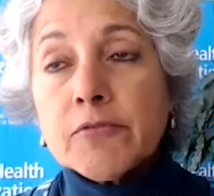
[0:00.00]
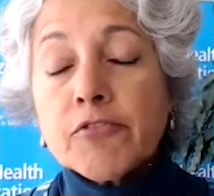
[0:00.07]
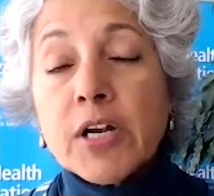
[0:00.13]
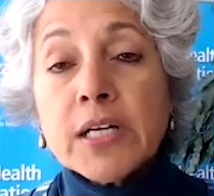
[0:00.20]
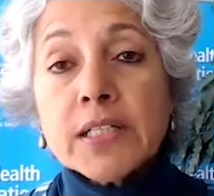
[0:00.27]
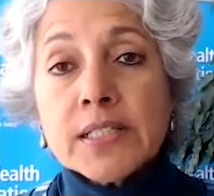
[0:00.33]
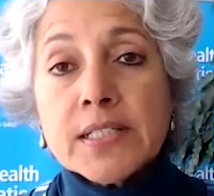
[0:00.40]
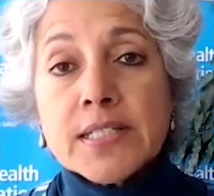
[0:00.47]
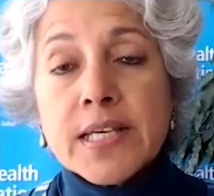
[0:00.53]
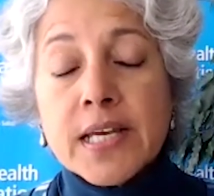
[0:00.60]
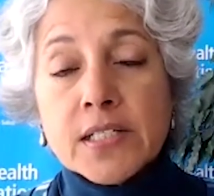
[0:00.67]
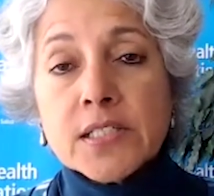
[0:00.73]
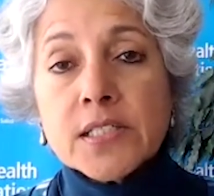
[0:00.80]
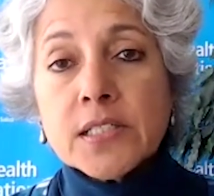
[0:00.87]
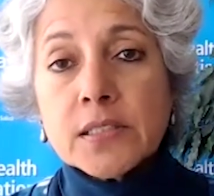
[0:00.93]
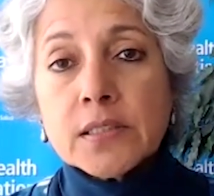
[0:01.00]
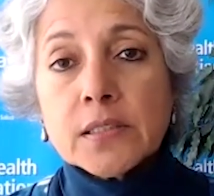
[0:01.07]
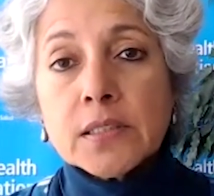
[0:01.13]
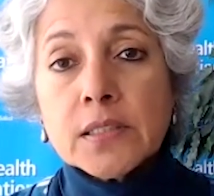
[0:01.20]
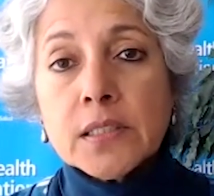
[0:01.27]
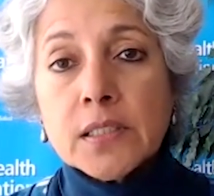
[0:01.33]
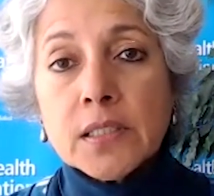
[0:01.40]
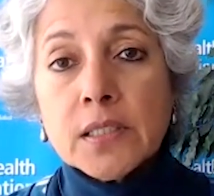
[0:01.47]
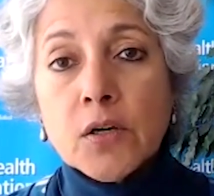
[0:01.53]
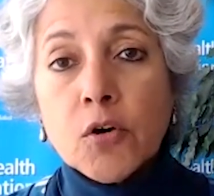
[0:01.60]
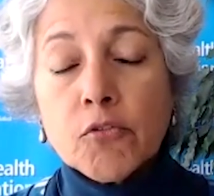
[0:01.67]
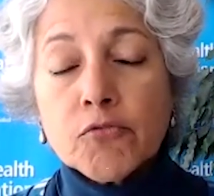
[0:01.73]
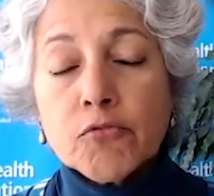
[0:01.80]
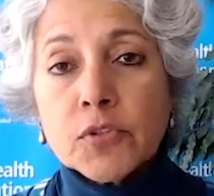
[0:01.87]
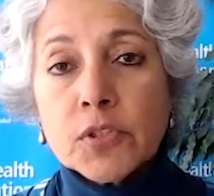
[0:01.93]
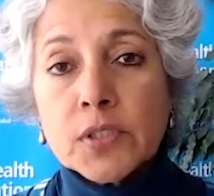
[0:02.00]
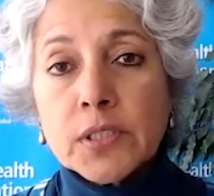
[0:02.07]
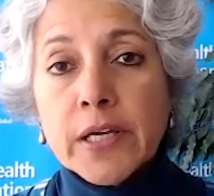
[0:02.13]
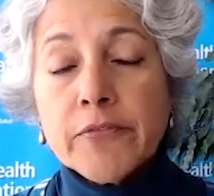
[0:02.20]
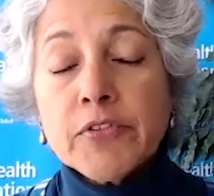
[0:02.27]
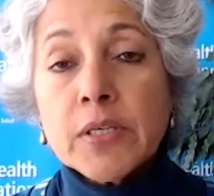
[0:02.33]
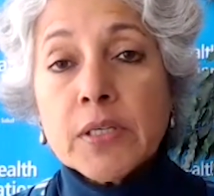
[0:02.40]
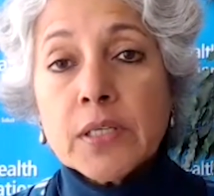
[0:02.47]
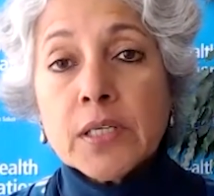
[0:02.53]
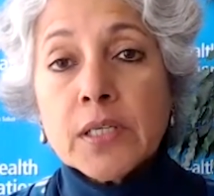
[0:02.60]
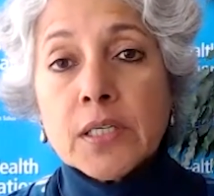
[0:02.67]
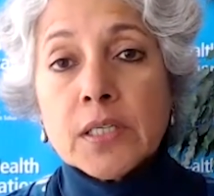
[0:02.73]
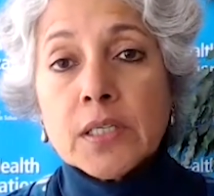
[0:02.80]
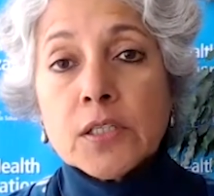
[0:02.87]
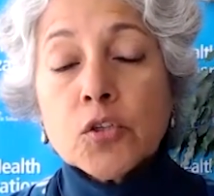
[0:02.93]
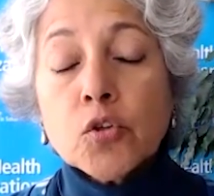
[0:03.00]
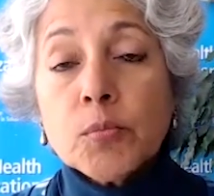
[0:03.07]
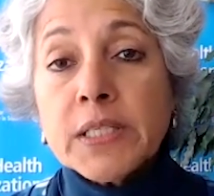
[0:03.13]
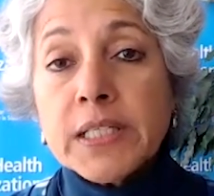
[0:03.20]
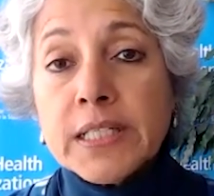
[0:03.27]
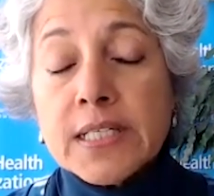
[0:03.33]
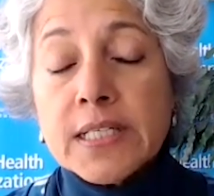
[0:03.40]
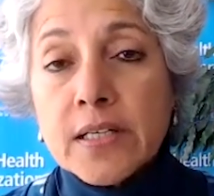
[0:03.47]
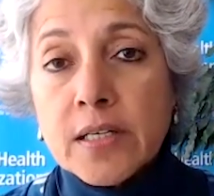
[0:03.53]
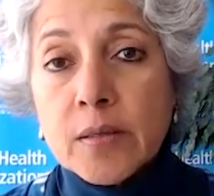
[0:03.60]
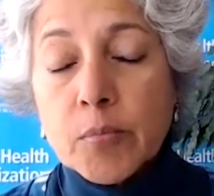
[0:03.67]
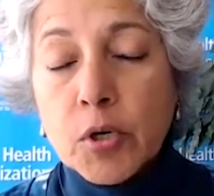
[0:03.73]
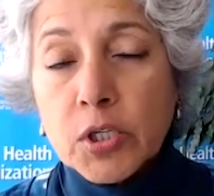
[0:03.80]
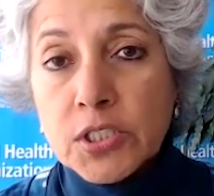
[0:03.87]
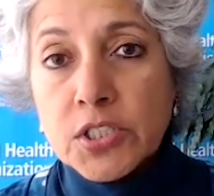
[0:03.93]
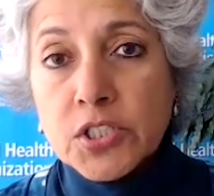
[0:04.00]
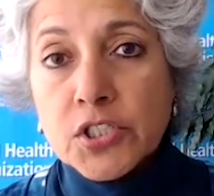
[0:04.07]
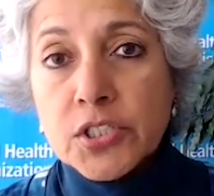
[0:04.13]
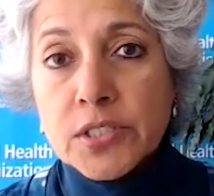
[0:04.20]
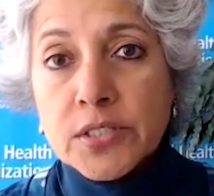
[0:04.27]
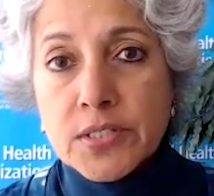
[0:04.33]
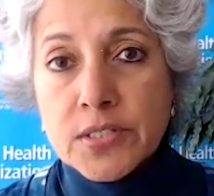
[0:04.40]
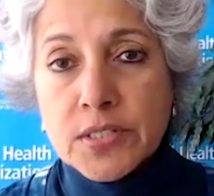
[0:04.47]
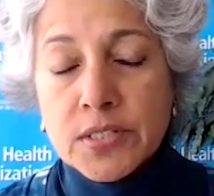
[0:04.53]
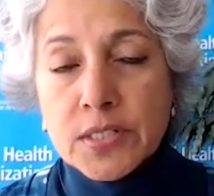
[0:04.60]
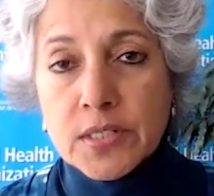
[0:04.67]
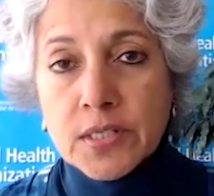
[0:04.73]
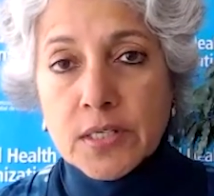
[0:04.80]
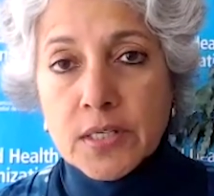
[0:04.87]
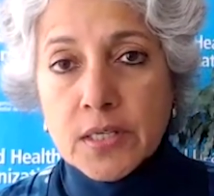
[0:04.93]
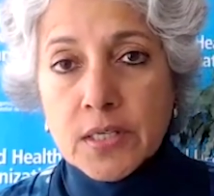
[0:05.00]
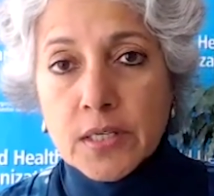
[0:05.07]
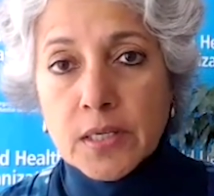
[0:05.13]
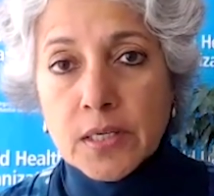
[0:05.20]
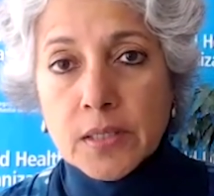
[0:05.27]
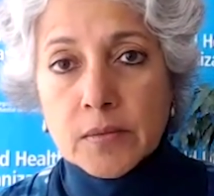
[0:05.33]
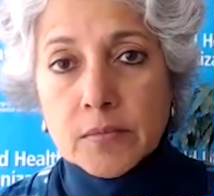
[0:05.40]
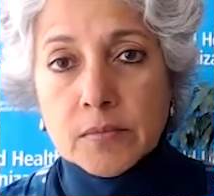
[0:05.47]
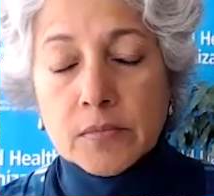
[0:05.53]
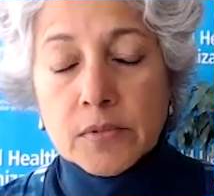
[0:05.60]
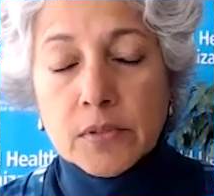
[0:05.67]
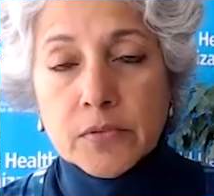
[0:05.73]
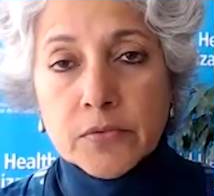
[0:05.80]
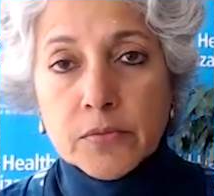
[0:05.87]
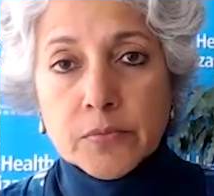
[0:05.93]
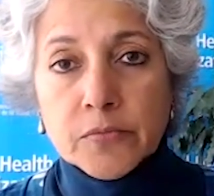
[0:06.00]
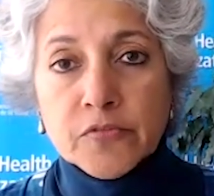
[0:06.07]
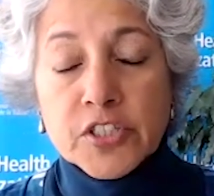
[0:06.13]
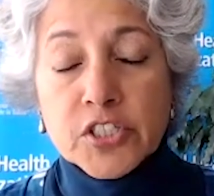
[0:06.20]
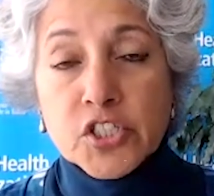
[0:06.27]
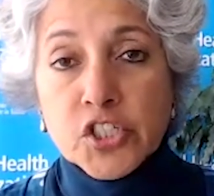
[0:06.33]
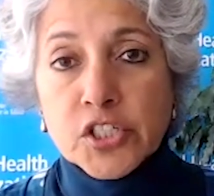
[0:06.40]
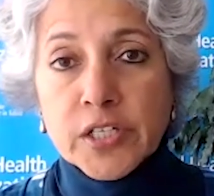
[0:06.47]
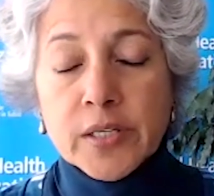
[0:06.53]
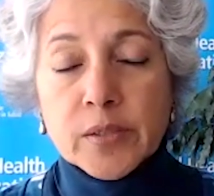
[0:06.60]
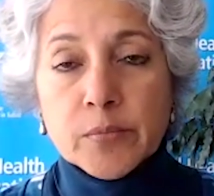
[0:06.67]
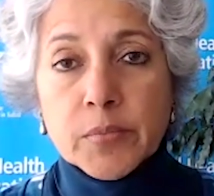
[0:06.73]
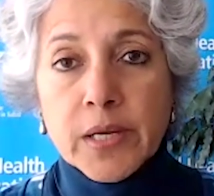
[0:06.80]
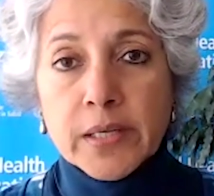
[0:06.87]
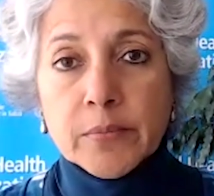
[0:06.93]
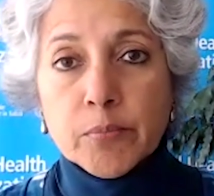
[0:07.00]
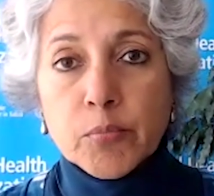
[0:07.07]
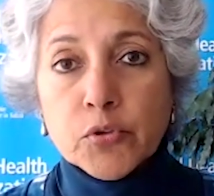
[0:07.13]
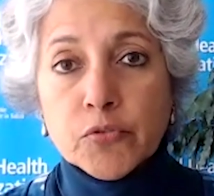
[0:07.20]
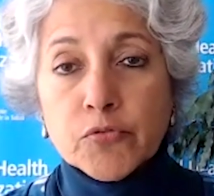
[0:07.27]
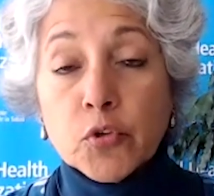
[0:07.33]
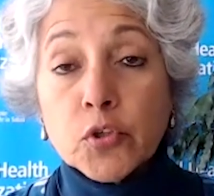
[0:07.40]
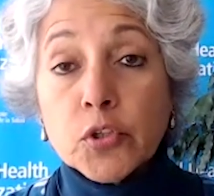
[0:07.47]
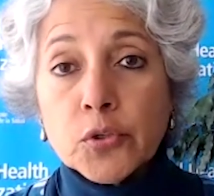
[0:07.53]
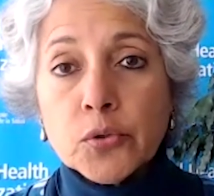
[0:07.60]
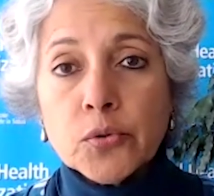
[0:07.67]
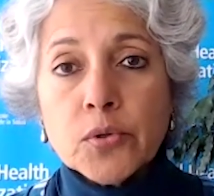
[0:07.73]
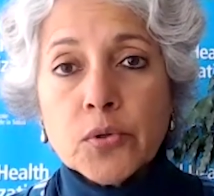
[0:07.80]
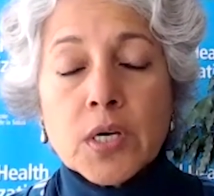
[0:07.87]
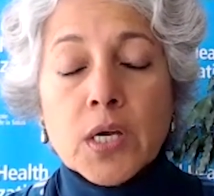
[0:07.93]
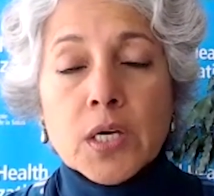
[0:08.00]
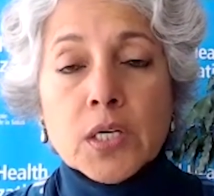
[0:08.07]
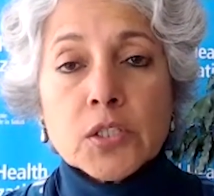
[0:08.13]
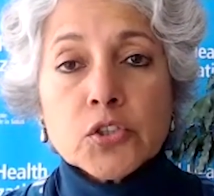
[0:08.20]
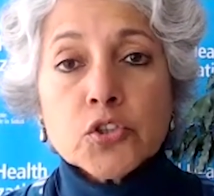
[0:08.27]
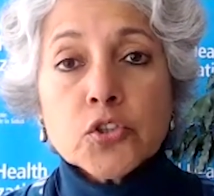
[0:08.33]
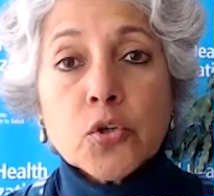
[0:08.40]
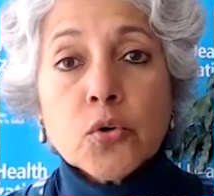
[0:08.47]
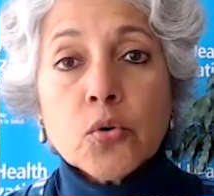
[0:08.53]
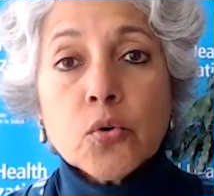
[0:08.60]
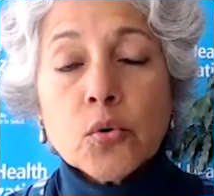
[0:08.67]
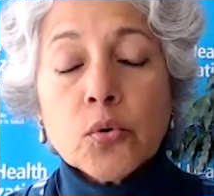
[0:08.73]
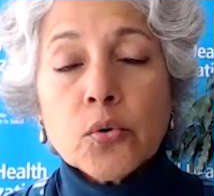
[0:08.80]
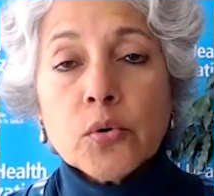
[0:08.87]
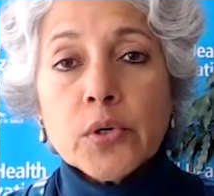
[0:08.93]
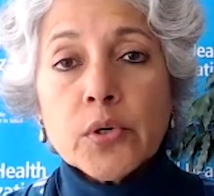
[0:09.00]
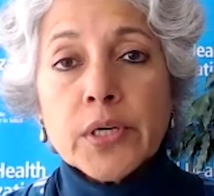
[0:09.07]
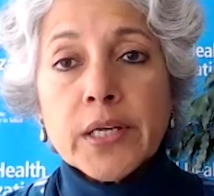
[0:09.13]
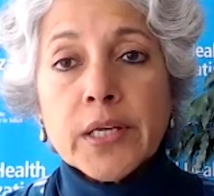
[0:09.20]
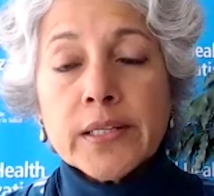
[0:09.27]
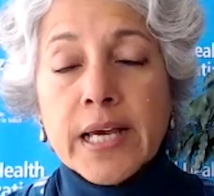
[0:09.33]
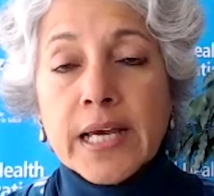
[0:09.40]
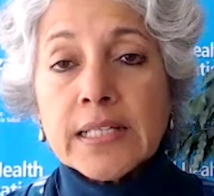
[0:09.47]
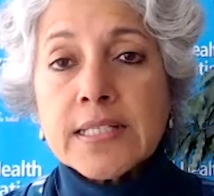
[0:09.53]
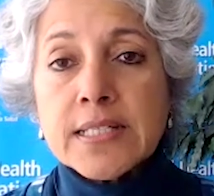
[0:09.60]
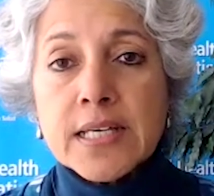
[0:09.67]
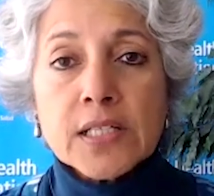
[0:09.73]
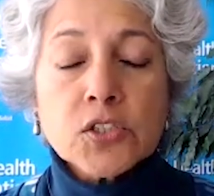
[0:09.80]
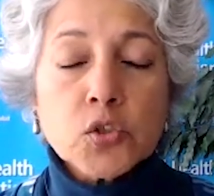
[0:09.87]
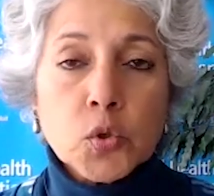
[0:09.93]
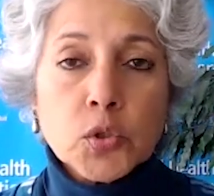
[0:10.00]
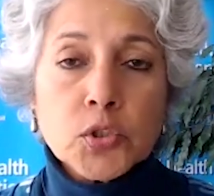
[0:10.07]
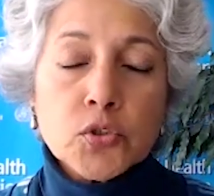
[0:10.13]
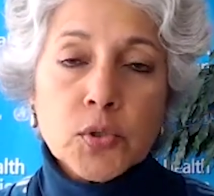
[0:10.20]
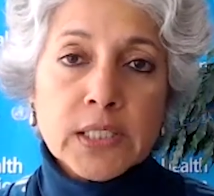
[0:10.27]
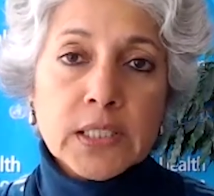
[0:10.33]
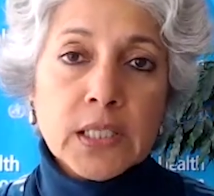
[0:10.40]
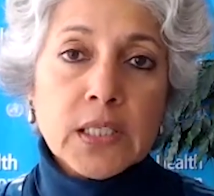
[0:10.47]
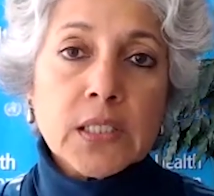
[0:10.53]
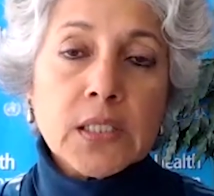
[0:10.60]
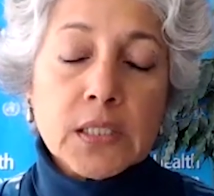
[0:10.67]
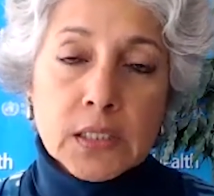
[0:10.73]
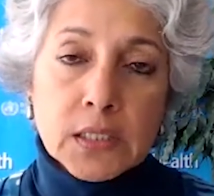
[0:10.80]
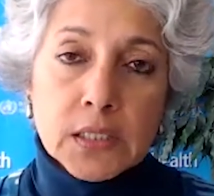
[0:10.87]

front and center of every global leader and politician's vision and portfolio. So in that sense, also, I think